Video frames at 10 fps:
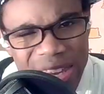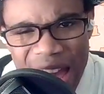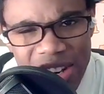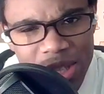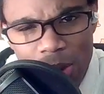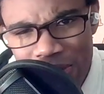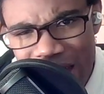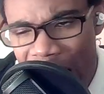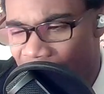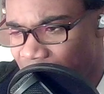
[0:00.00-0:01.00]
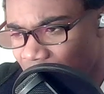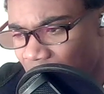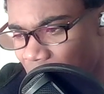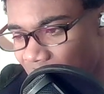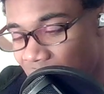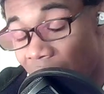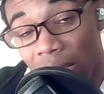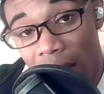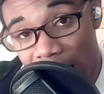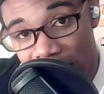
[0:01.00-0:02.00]
yeah, this movie actually means a
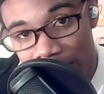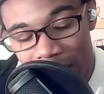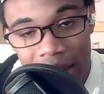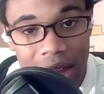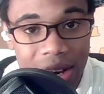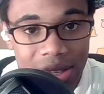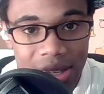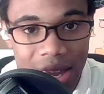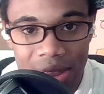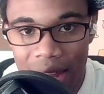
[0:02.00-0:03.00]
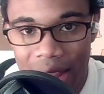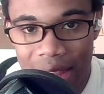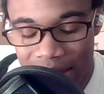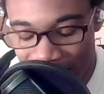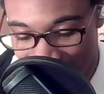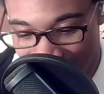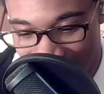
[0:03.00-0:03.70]
lot to me. And I gotta say, like,